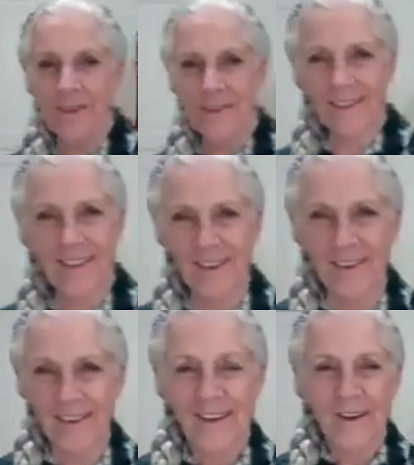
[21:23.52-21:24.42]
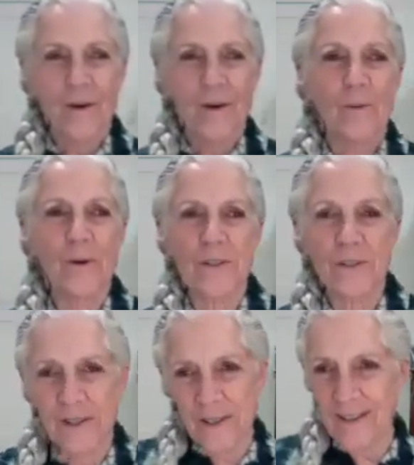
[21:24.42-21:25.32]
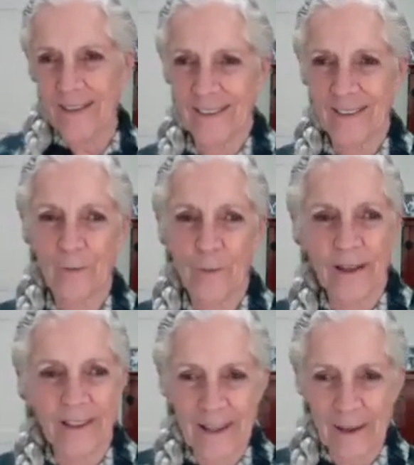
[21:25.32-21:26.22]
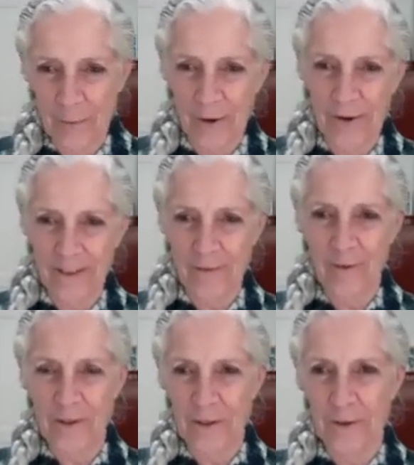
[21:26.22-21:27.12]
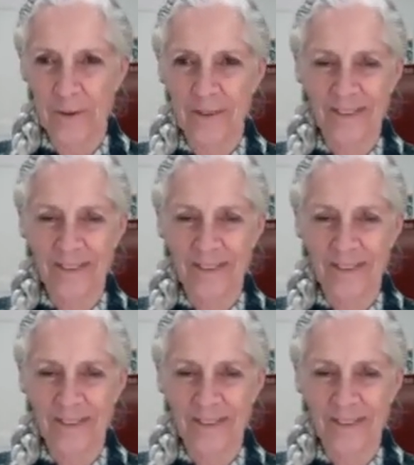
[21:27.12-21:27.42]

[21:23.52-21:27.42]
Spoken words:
And then was the wiggling part different too?